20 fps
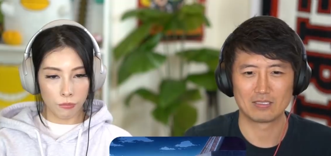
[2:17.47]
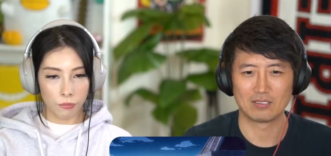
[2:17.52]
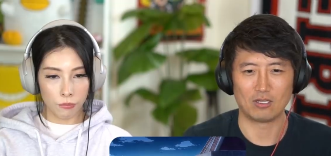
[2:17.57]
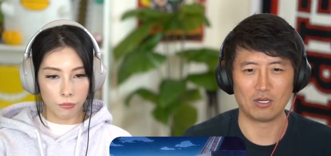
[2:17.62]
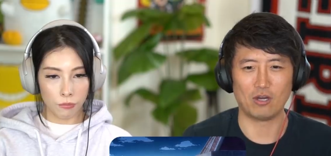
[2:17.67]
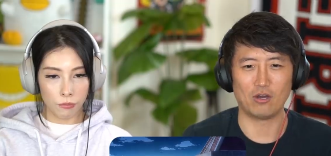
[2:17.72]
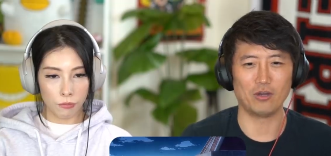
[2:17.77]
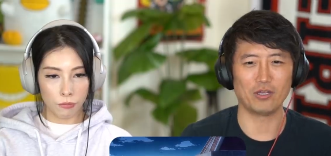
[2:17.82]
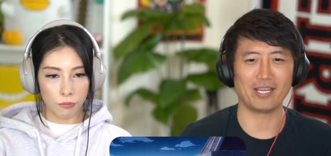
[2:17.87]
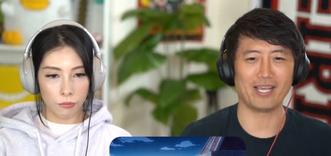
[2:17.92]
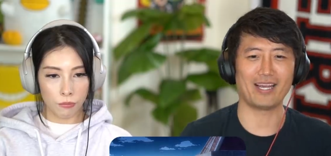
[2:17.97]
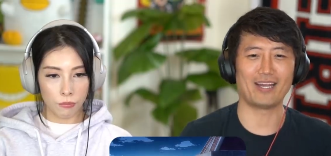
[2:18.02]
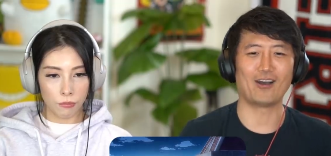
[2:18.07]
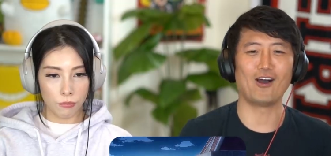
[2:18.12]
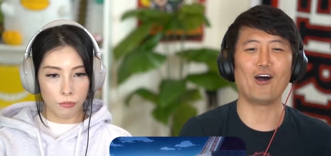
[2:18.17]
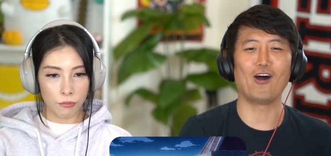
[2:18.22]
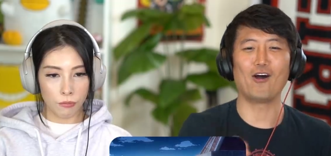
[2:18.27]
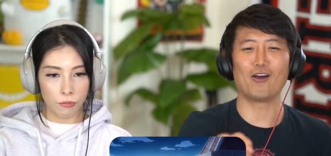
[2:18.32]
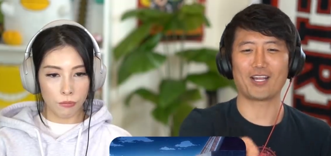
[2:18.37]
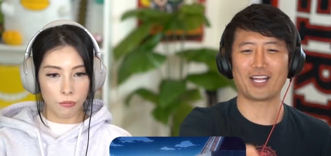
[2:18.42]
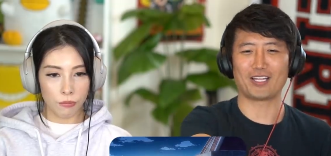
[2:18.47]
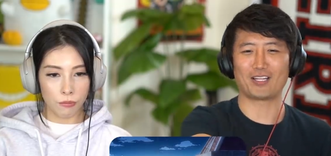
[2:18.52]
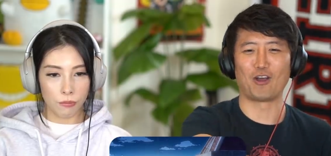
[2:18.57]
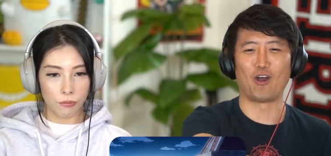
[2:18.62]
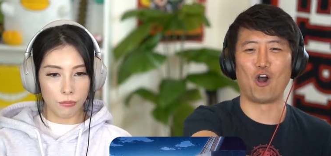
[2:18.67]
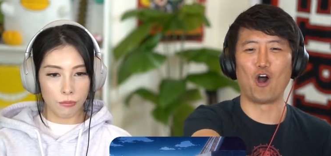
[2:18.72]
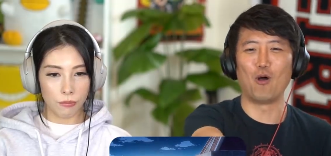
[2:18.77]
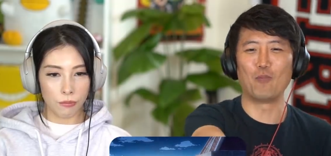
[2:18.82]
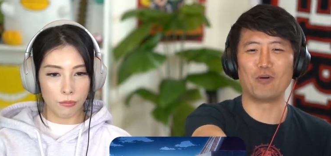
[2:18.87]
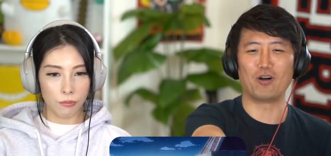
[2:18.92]
Speaker 1: Oh yeah, oh okay, the
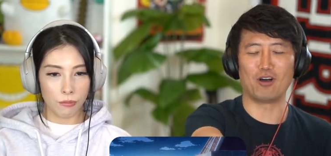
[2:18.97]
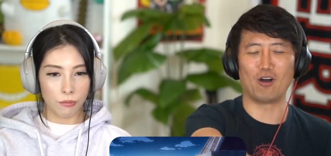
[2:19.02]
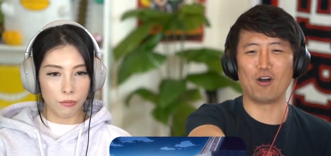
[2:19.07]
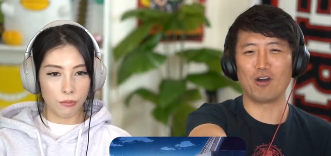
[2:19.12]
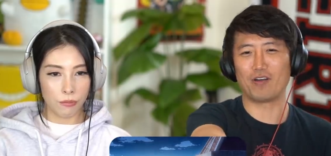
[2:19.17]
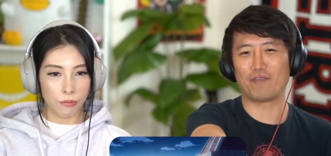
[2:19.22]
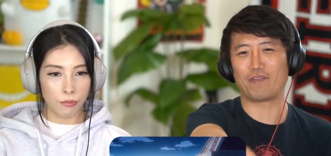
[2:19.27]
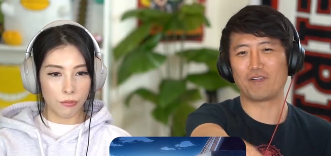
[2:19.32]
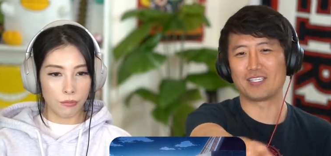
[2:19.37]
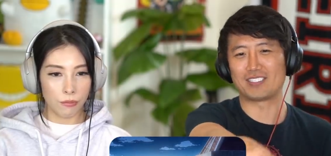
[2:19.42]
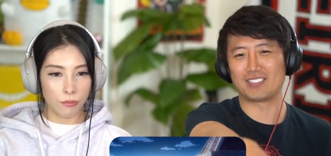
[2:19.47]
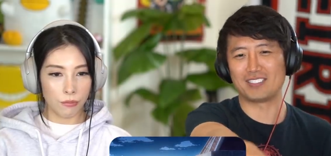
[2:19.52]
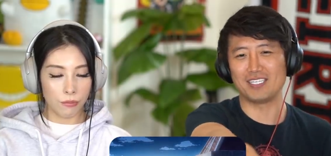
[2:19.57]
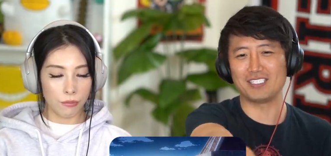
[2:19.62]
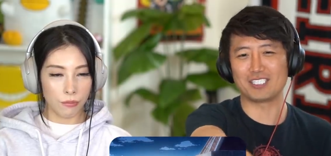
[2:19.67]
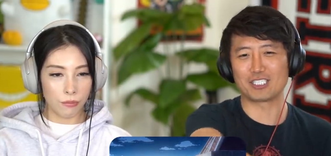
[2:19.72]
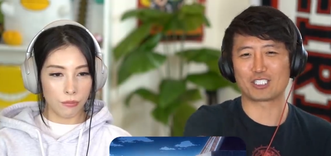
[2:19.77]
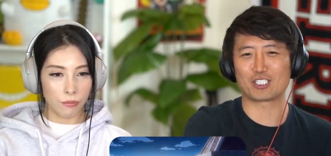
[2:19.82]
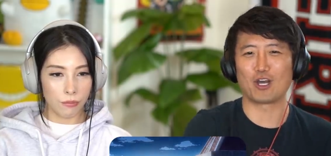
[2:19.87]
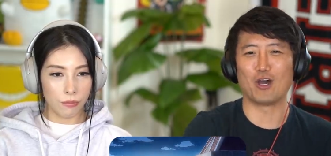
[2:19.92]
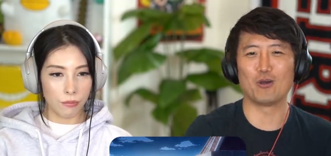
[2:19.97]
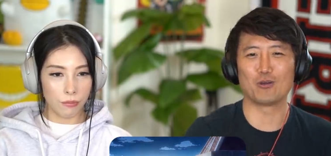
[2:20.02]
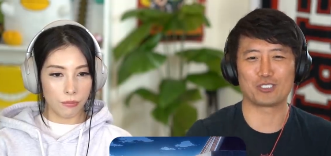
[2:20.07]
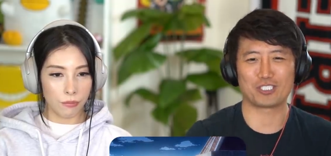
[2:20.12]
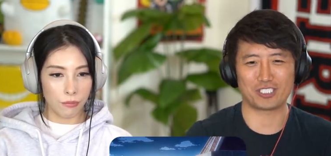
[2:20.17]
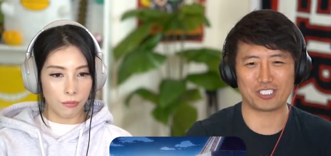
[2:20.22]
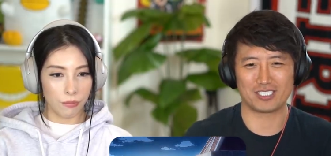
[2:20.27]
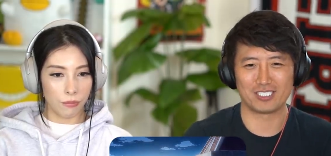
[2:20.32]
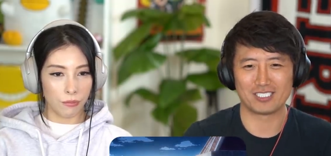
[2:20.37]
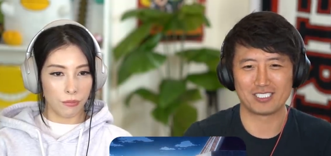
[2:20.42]
home of uh, Caesar's
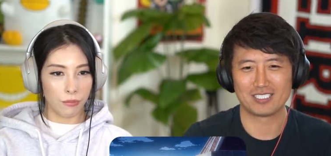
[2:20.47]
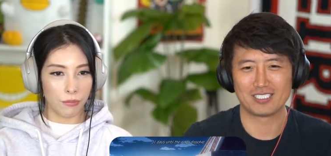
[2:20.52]
coach.